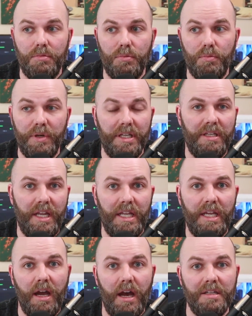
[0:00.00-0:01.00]
written any
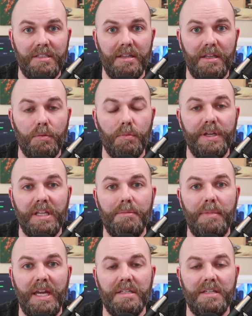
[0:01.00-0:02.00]
content that really
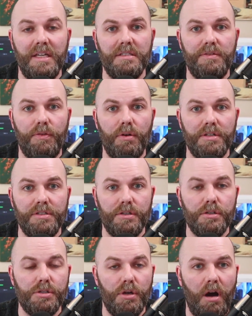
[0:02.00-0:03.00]
makes sense for a
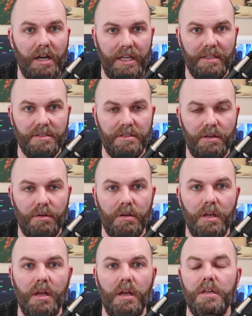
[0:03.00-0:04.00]
search audience. So
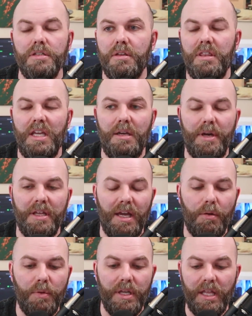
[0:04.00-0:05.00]
think about
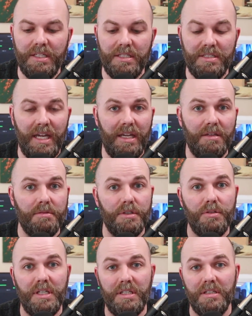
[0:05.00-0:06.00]
that. We like to say
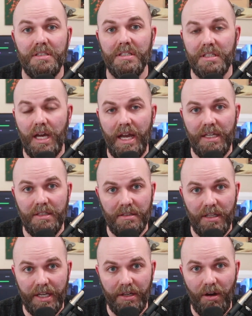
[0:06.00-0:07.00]
you need to design
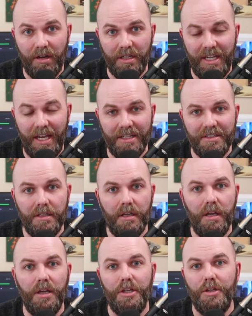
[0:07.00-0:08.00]
like an architect,
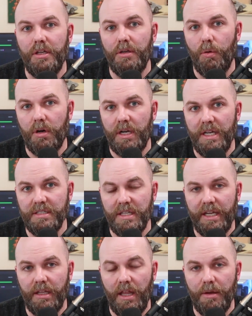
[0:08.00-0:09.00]
you need to organize
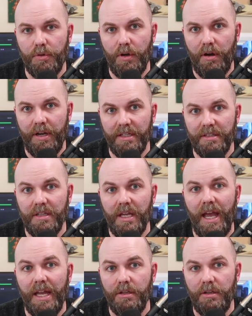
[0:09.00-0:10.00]
like a librarian,
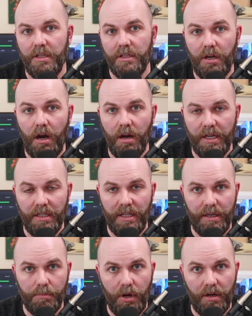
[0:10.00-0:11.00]
and you need to target like
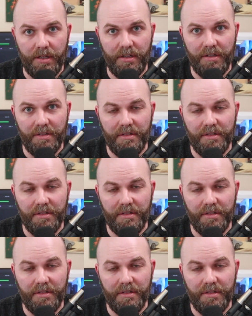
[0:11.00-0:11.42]
a marketer.